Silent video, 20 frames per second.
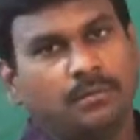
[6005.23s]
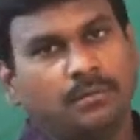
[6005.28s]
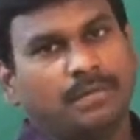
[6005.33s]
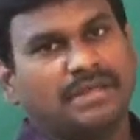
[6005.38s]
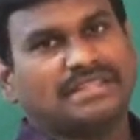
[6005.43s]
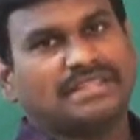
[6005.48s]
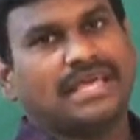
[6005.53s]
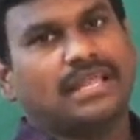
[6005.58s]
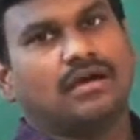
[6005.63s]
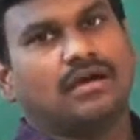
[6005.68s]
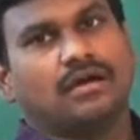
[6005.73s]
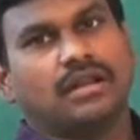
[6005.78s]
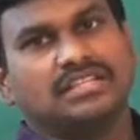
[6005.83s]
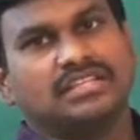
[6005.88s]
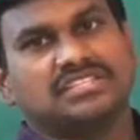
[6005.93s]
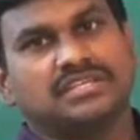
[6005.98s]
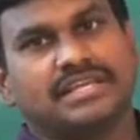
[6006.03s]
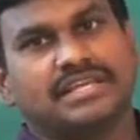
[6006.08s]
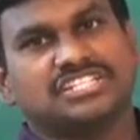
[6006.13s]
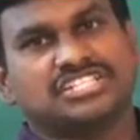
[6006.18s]
Methyl
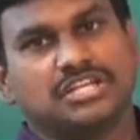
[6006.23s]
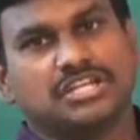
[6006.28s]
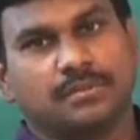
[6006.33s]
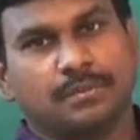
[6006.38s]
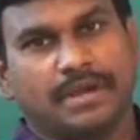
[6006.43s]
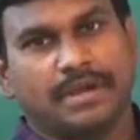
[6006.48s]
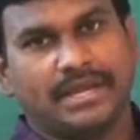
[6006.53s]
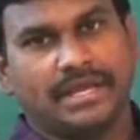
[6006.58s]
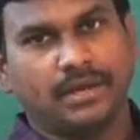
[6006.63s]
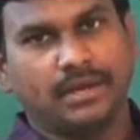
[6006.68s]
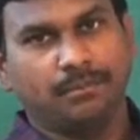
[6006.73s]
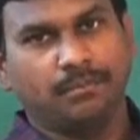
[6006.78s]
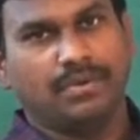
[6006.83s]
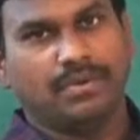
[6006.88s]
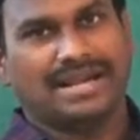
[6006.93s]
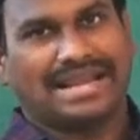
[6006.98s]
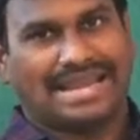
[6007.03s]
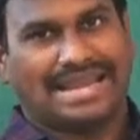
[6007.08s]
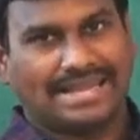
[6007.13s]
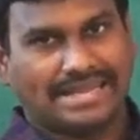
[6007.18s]
orange in acidic medium,
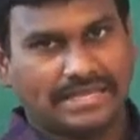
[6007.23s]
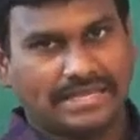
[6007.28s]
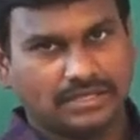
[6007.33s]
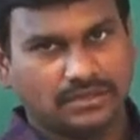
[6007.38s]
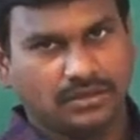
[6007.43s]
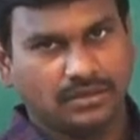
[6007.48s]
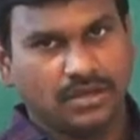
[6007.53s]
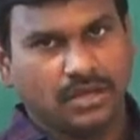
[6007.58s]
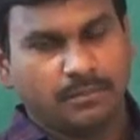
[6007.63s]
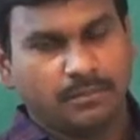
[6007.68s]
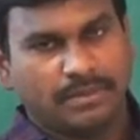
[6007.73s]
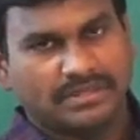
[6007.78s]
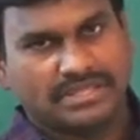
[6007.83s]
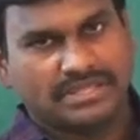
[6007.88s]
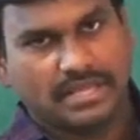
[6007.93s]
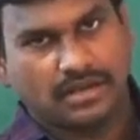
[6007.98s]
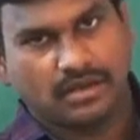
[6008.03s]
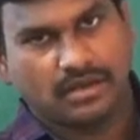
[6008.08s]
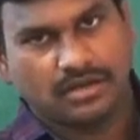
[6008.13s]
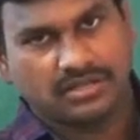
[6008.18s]
red.
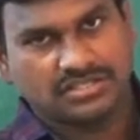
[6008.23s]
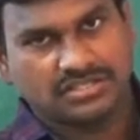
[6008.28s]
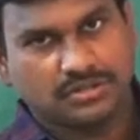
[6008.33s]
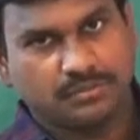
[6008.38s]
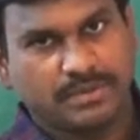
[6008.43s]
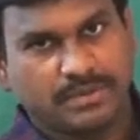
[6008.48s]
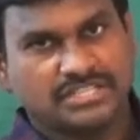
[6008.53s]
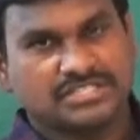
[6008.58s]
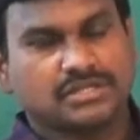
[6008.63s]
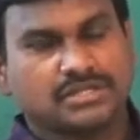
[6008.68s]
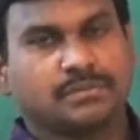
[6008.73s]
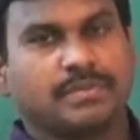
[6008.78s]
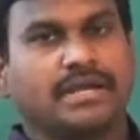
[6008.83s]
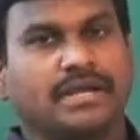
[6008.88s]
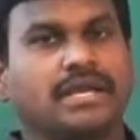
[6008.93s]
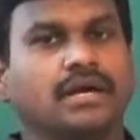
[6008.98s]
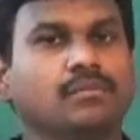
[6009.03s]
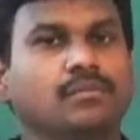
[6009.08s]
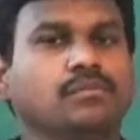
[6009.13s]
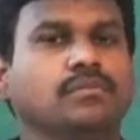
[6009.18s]
Methyl orange in basic
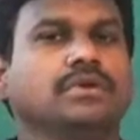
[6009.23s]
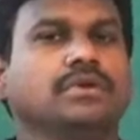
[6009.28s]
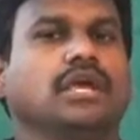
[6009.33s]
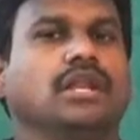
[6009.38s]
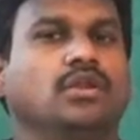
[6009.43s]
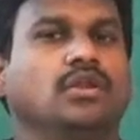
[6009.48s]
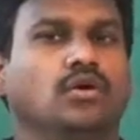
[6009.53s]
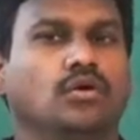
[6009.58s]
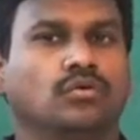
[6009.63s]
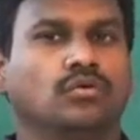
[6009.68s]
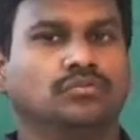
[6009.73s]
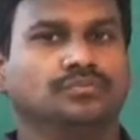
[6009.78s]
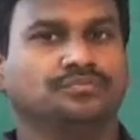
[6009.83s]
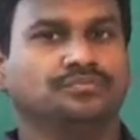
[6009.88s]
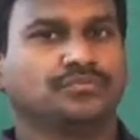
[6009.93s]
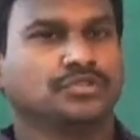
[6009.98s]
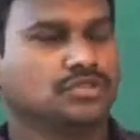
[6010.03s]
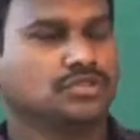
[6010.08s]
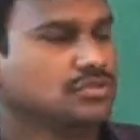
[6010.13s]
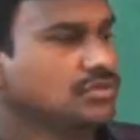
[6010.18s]
medium, yellow.
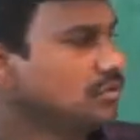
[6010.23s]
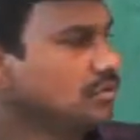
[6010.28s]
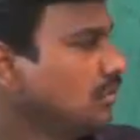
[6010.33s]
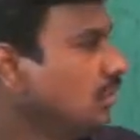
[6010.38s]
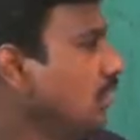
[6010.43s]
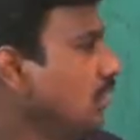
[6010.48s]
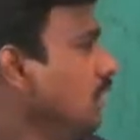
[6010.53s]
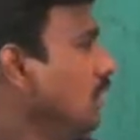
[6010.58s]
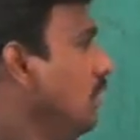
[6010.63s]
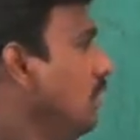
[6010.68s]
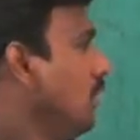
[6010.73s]
So